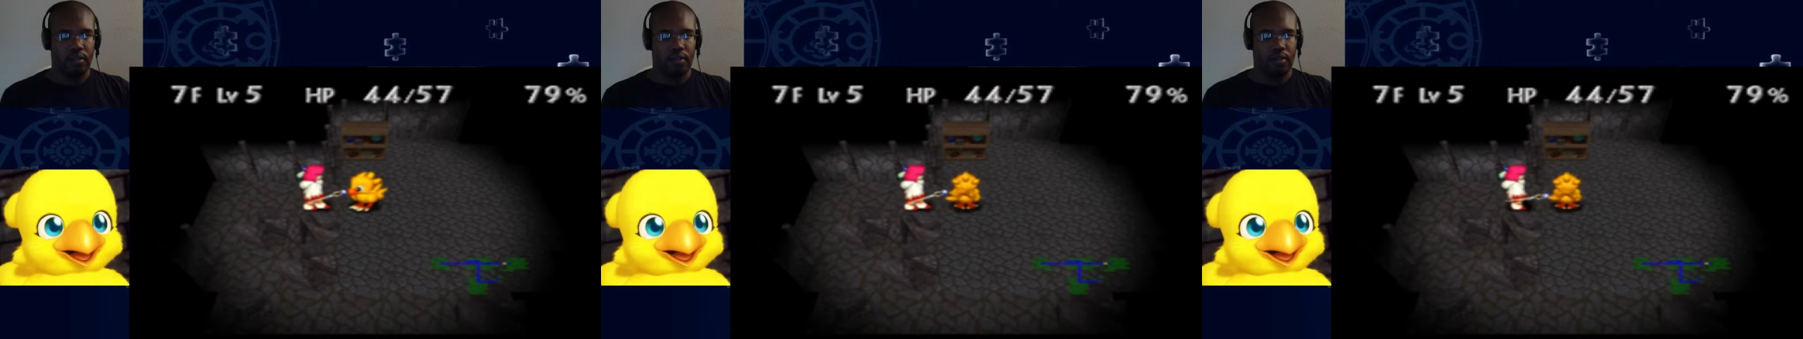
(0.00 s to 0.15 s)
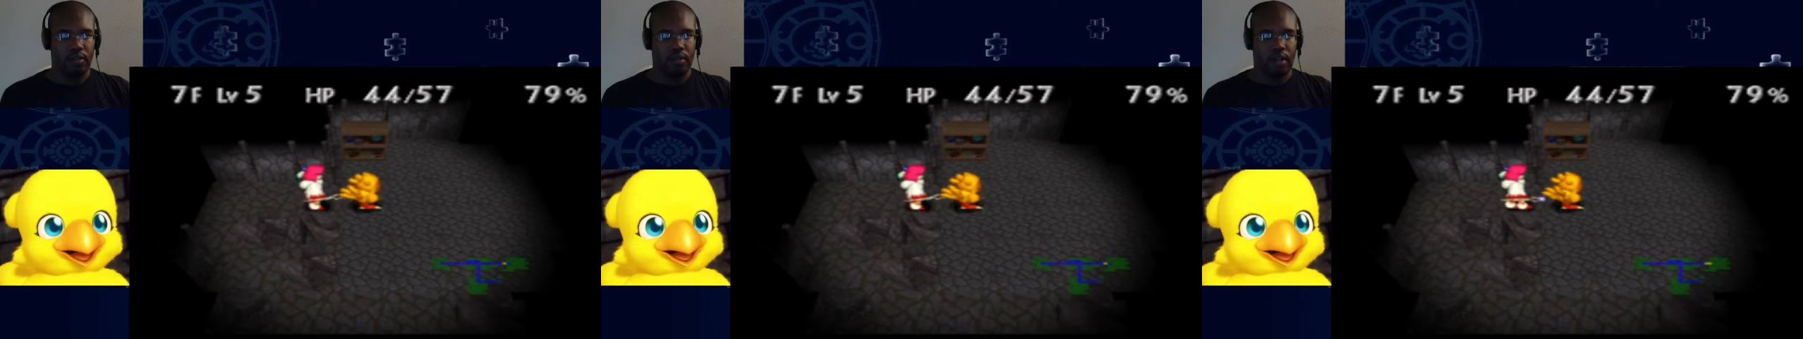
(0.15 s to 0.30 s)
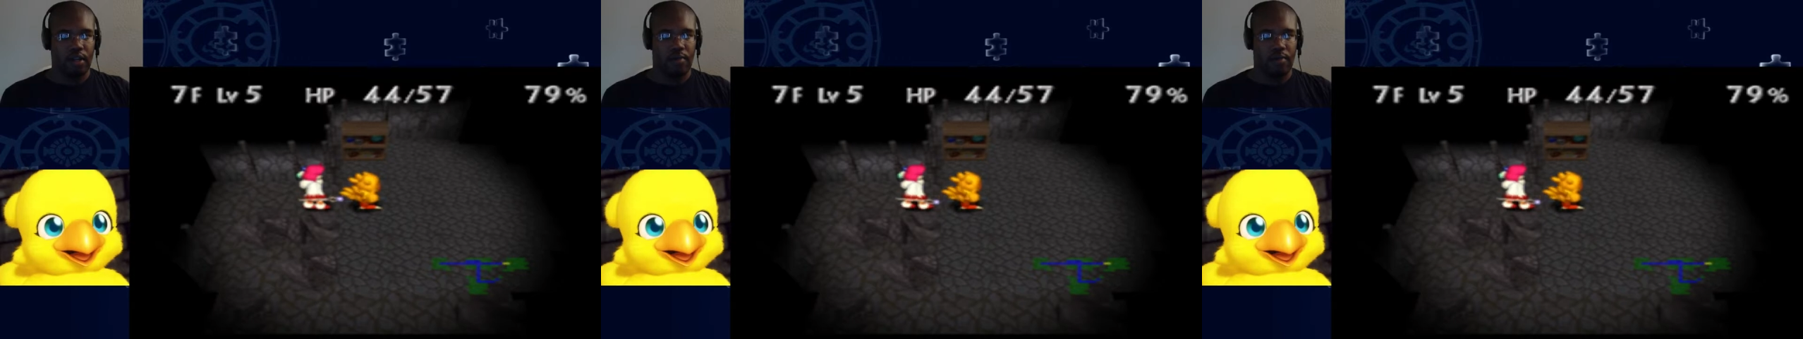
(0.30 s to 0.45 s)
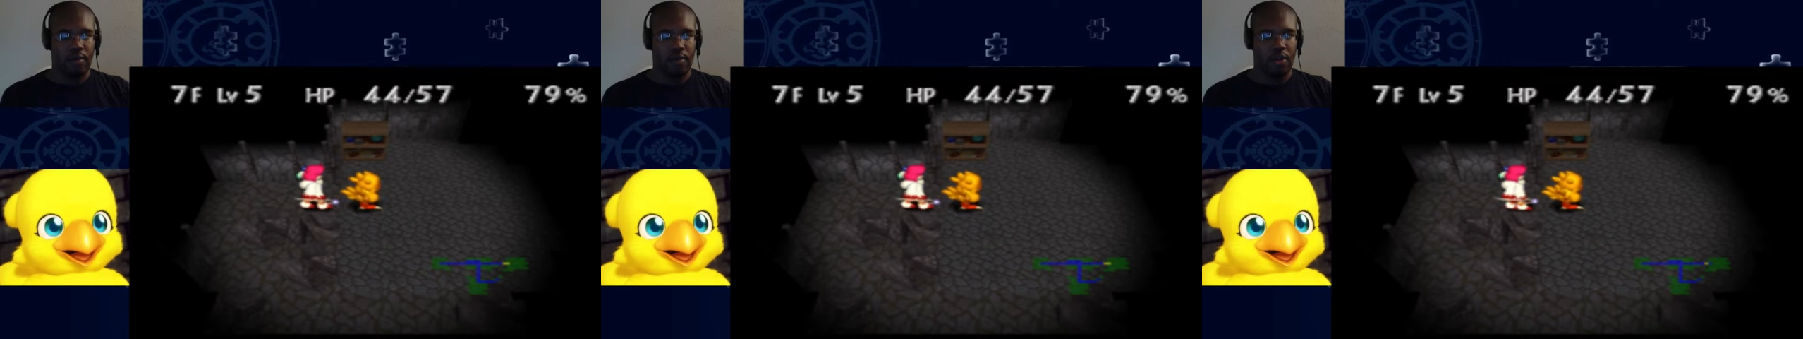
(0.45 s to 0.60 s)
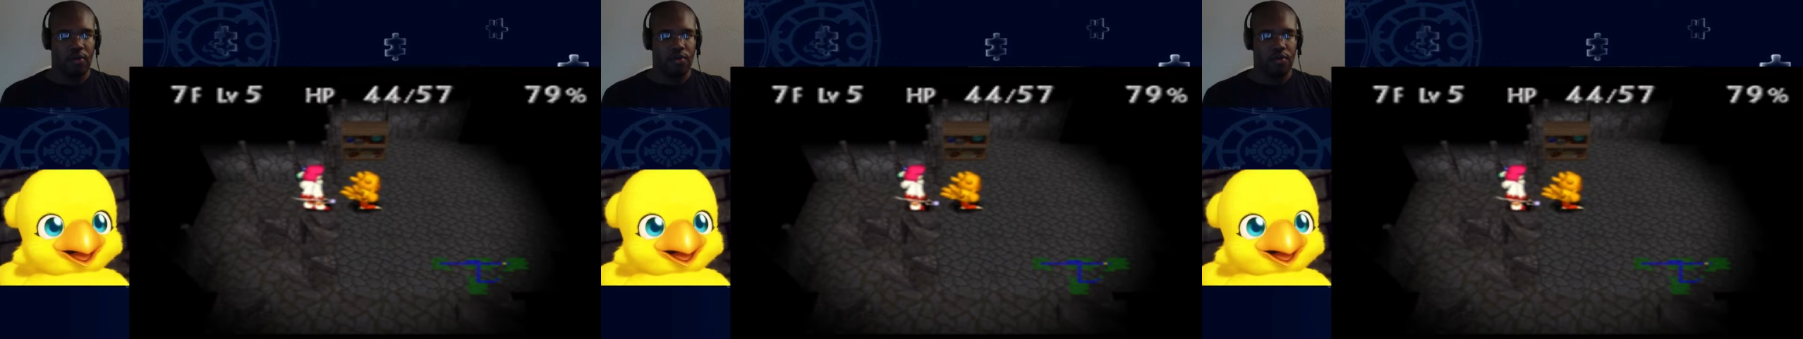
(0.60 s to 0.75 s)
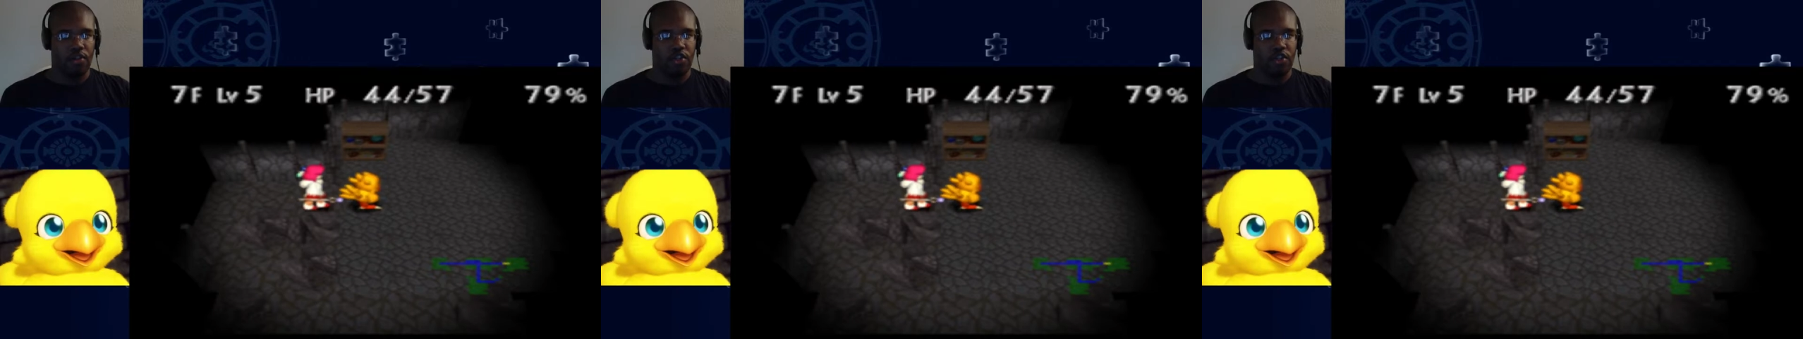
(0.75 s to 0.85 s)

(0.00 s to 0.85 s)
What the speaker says: Okay, we hold